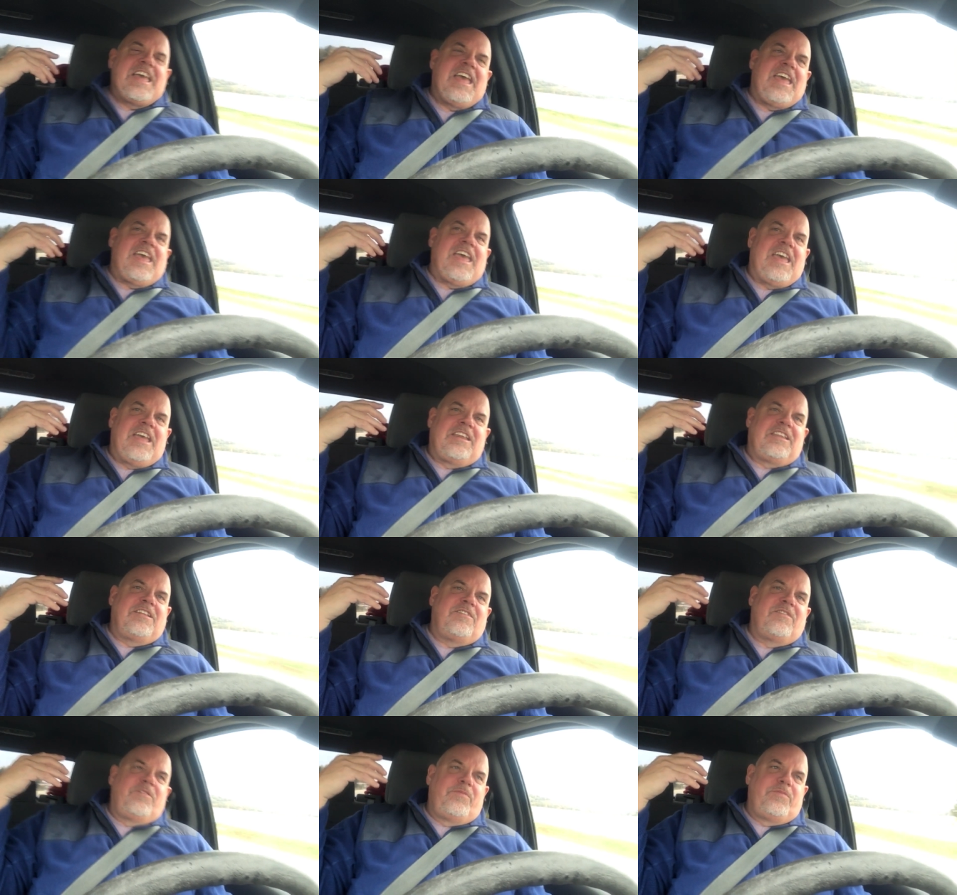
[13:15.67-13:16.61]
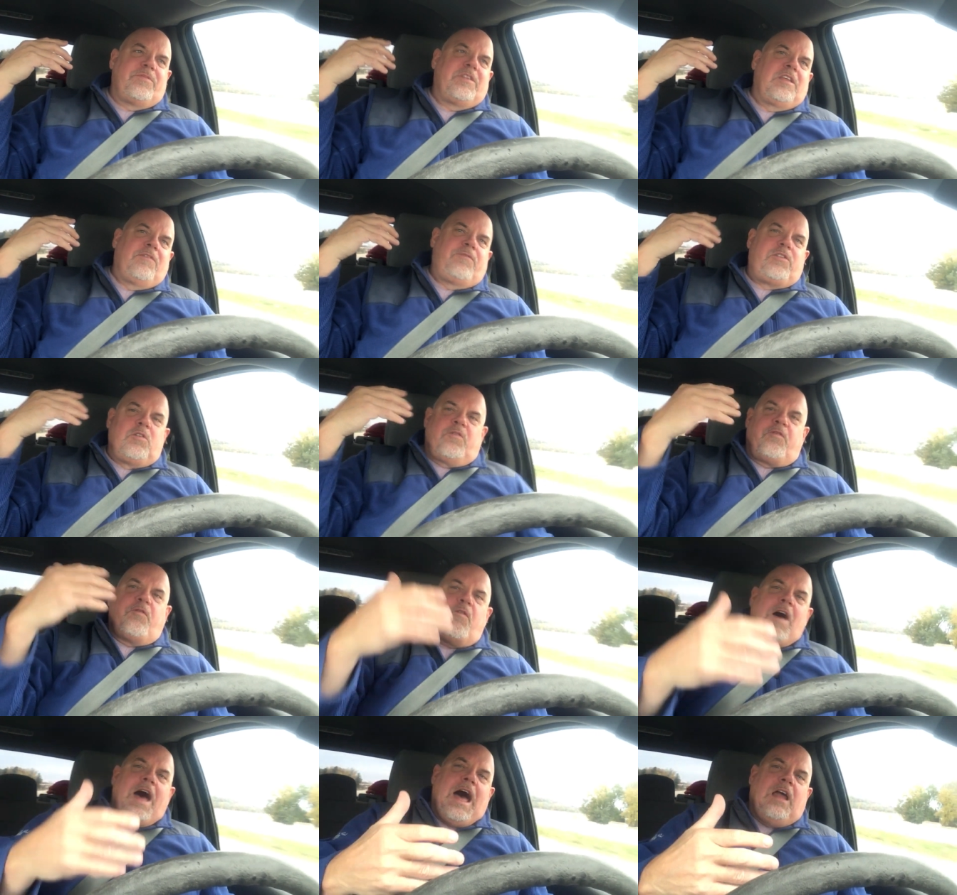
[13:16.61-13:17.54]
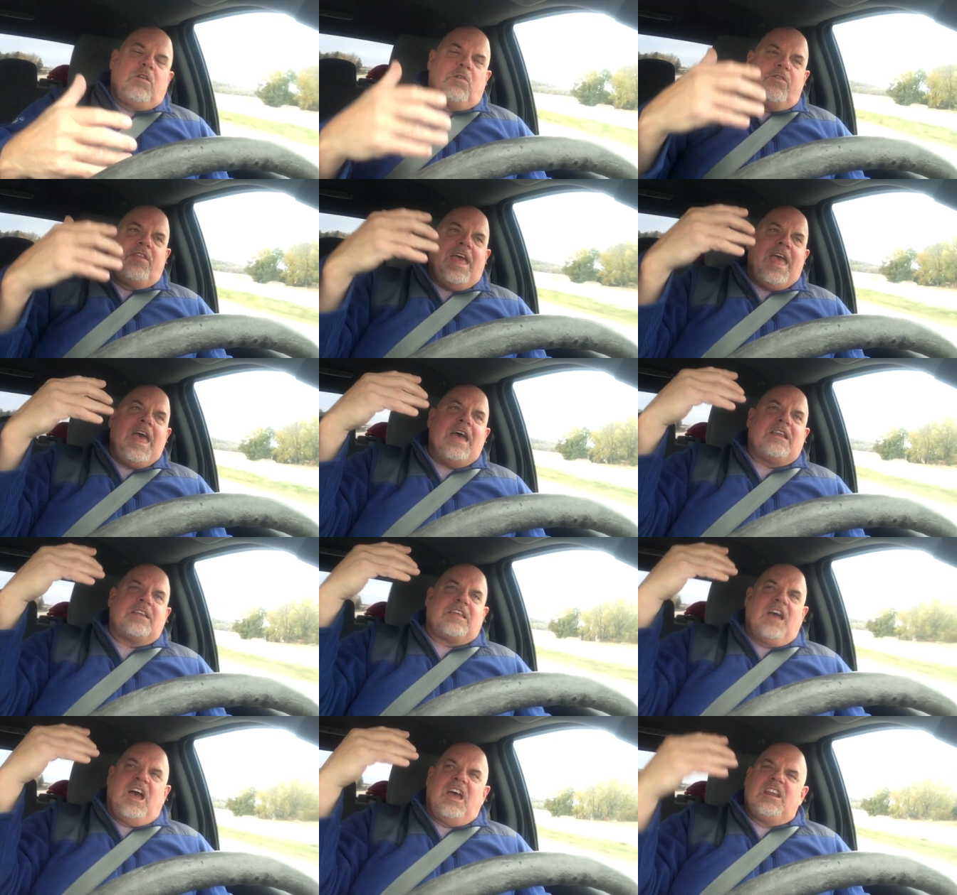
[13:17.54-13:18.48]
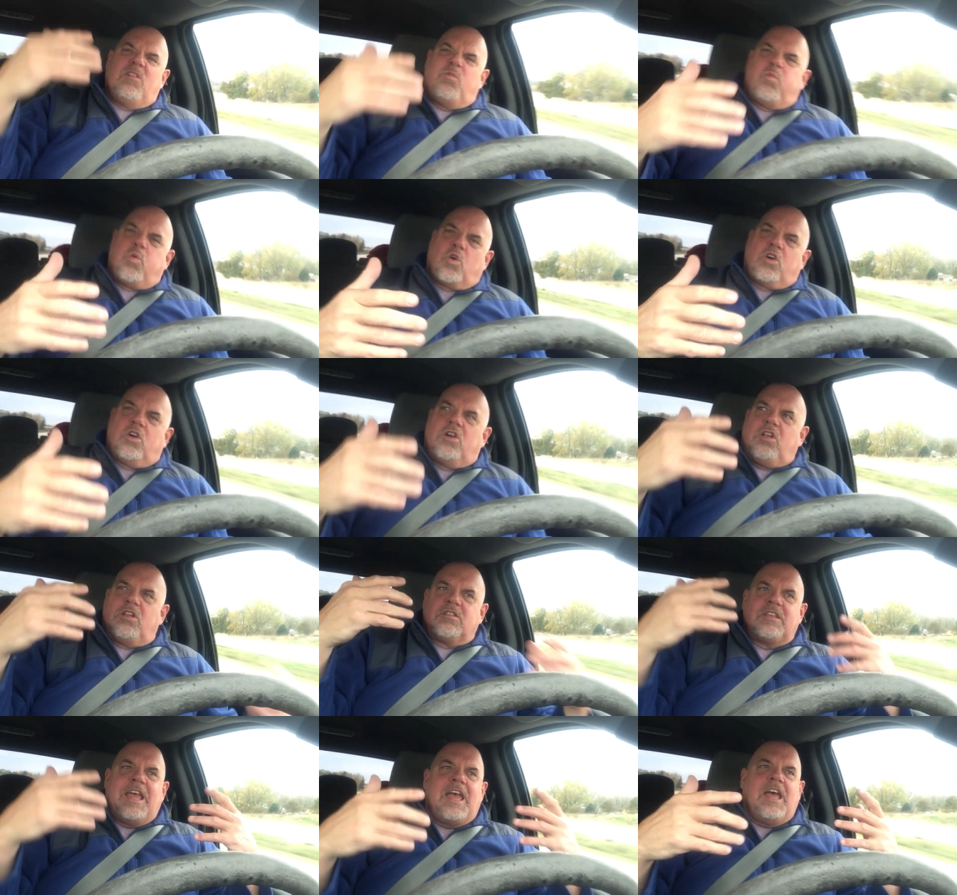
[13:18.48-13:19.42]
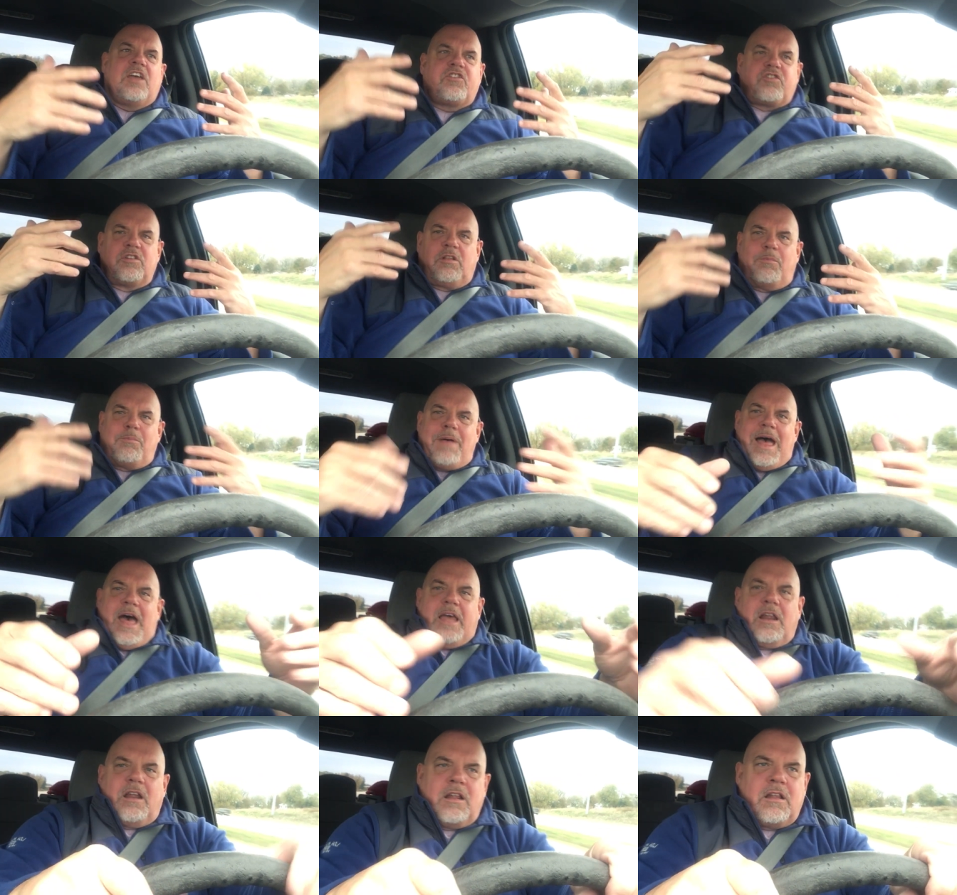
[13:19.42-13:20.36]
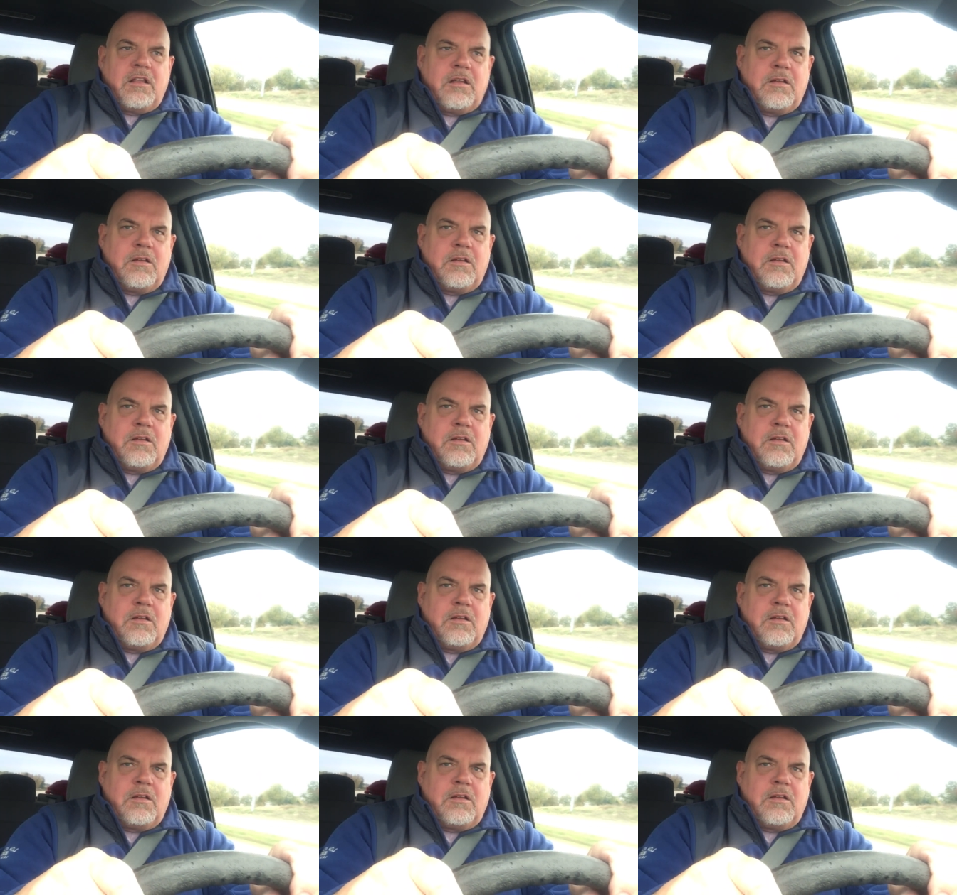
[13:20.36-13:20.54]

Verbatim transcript: And if you follow that kind of world national model